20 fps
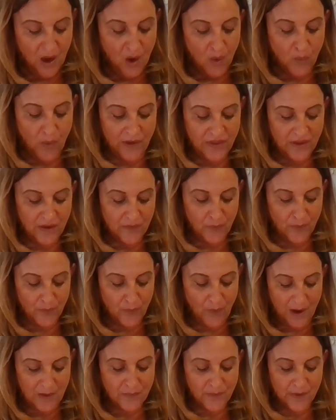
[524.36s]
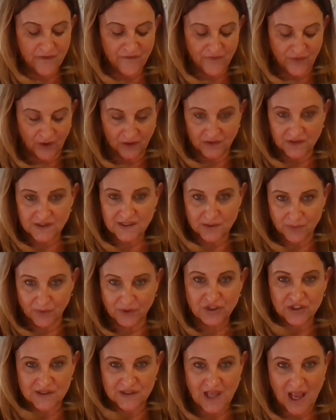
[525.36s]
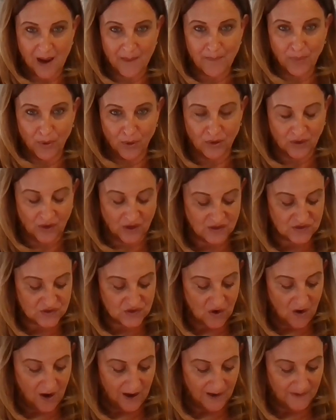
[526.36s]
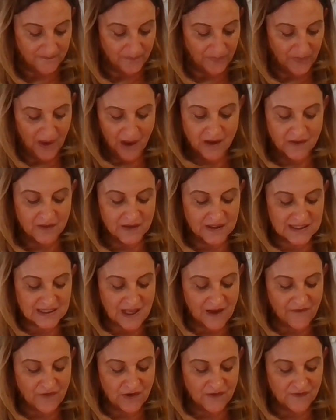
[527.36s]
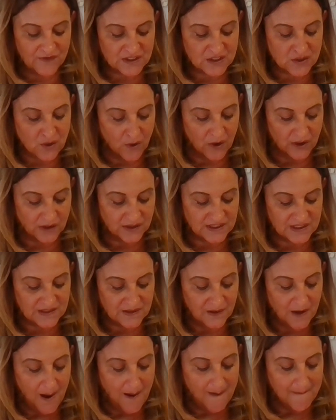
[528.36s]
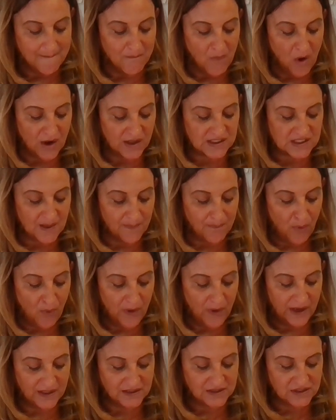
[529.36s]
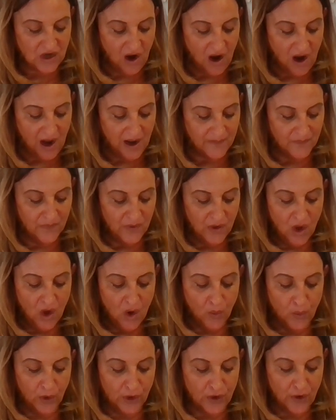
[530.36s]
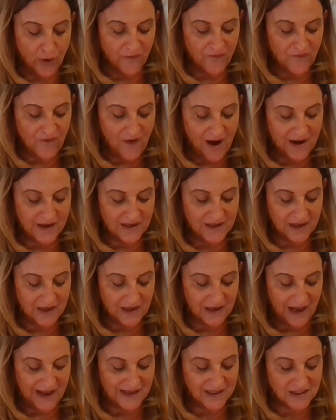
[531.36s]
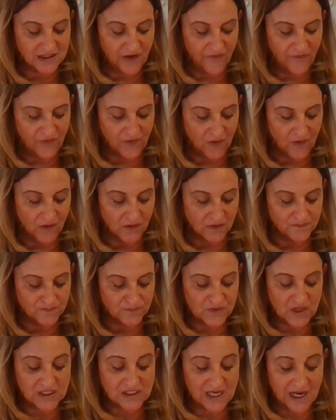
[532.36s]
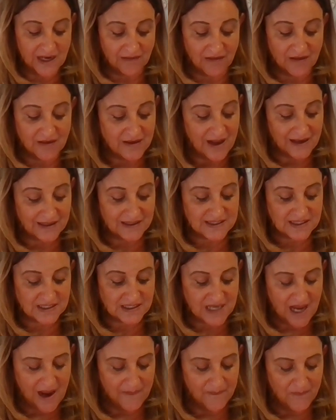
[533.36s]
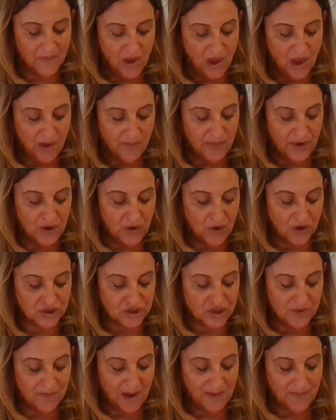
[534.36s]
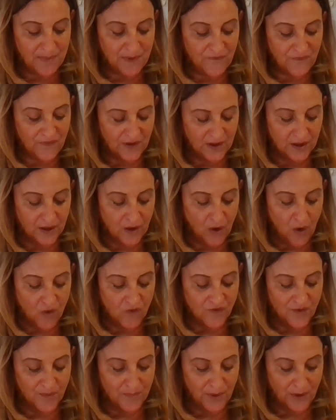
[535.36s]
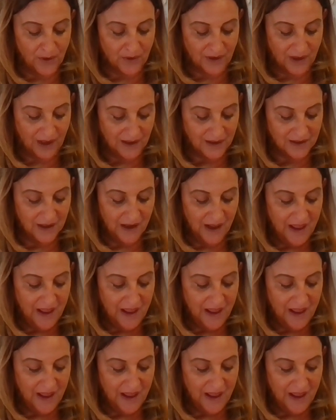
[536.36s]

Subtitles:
When reversed, which is how I pulled this card, the Seven of Swords marks a point in time where you're finding it difficult to take the next step because you may be feeling overburdened.